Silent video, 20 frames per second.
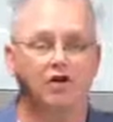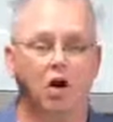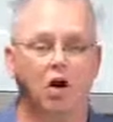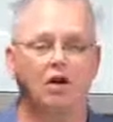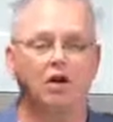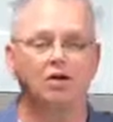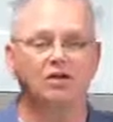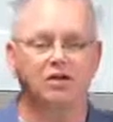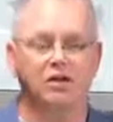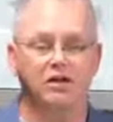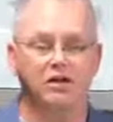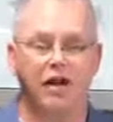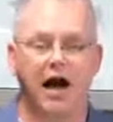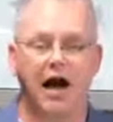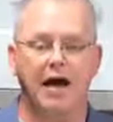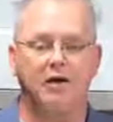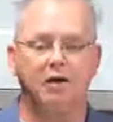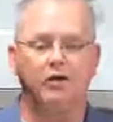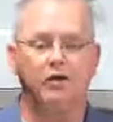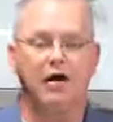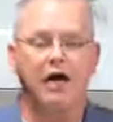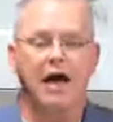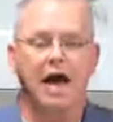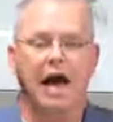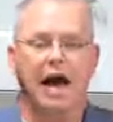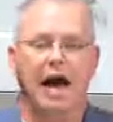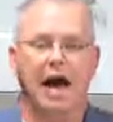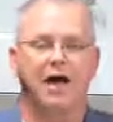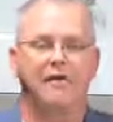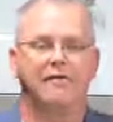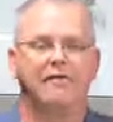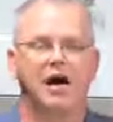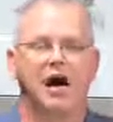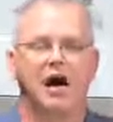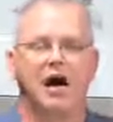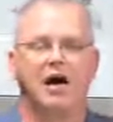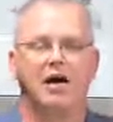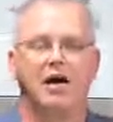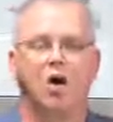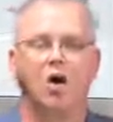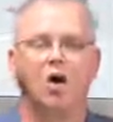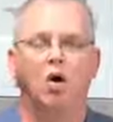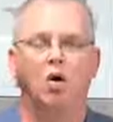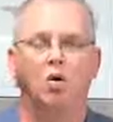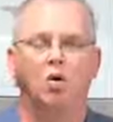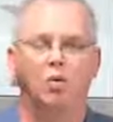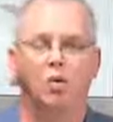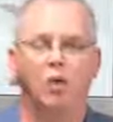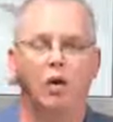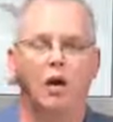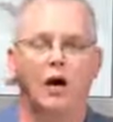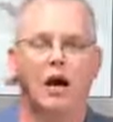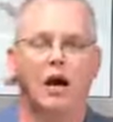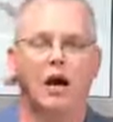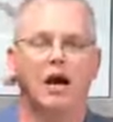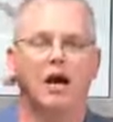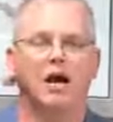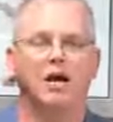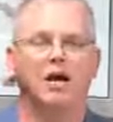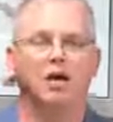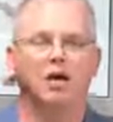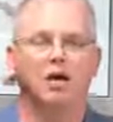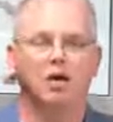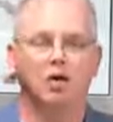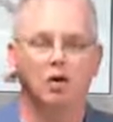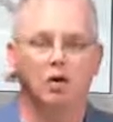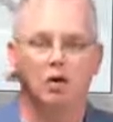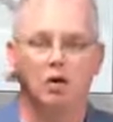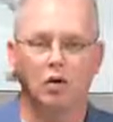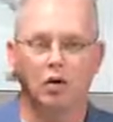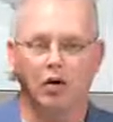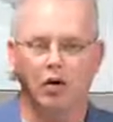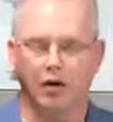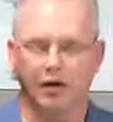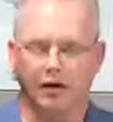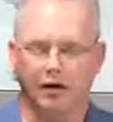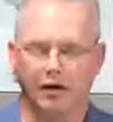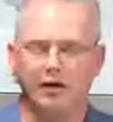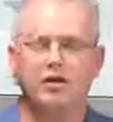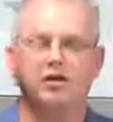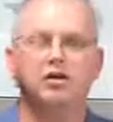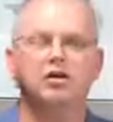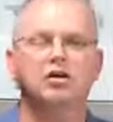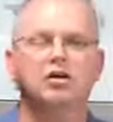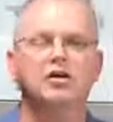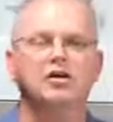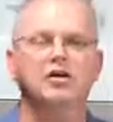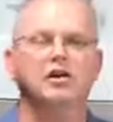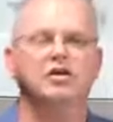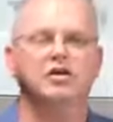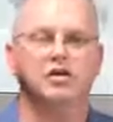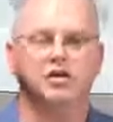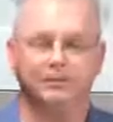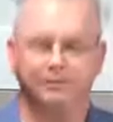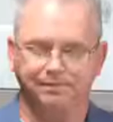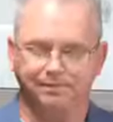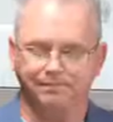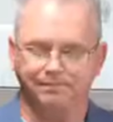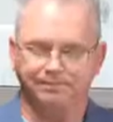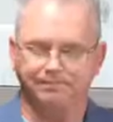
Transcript: The song is entitled, Have Thine Own Way, Lord. Listen to this.